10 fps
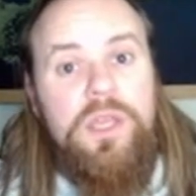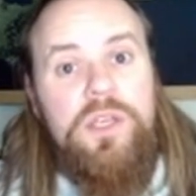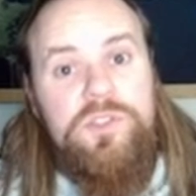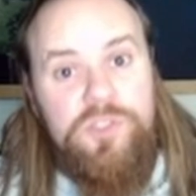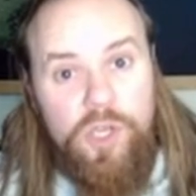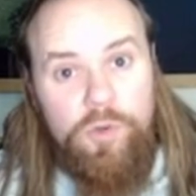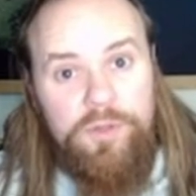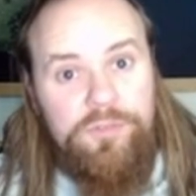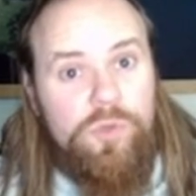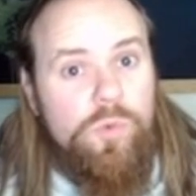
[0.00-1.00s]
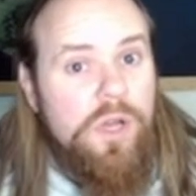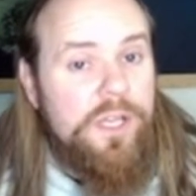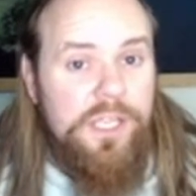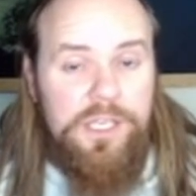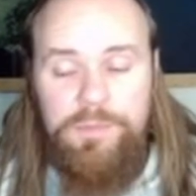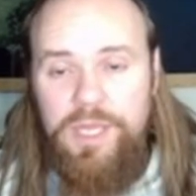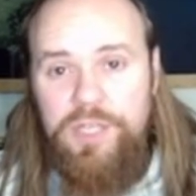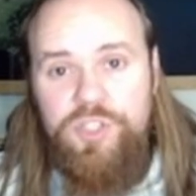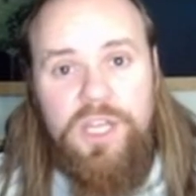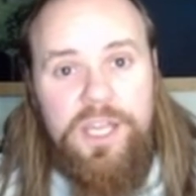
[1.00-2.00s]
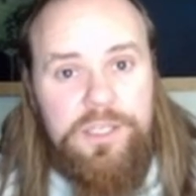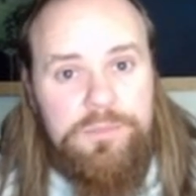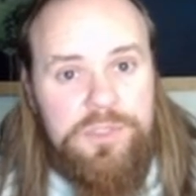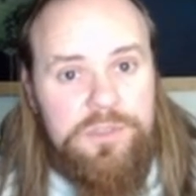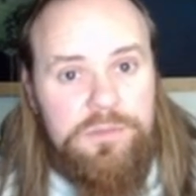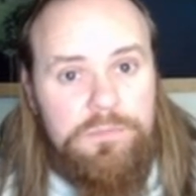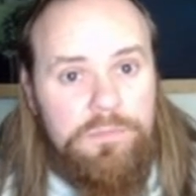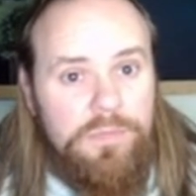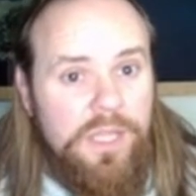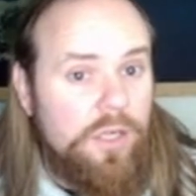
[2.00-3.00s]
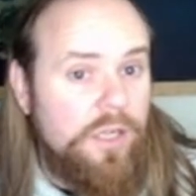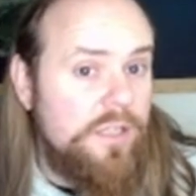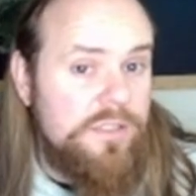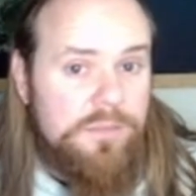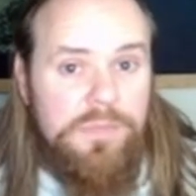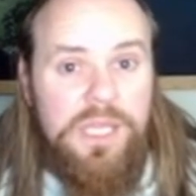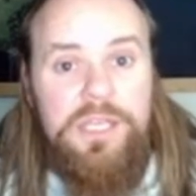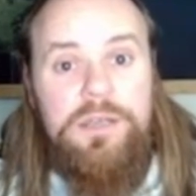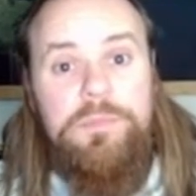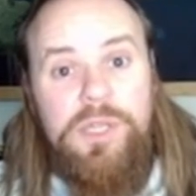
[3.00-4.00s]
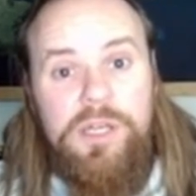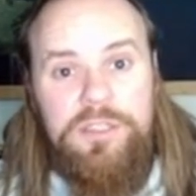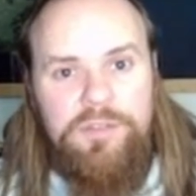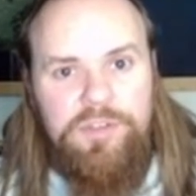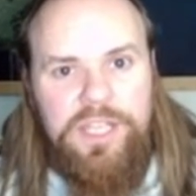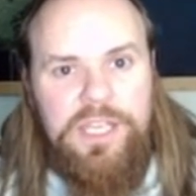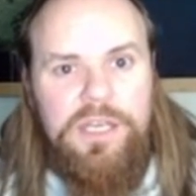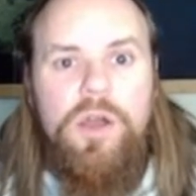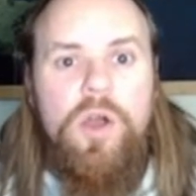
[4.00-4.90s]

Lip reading: So if you want any magic items that are custom made beyond level 8,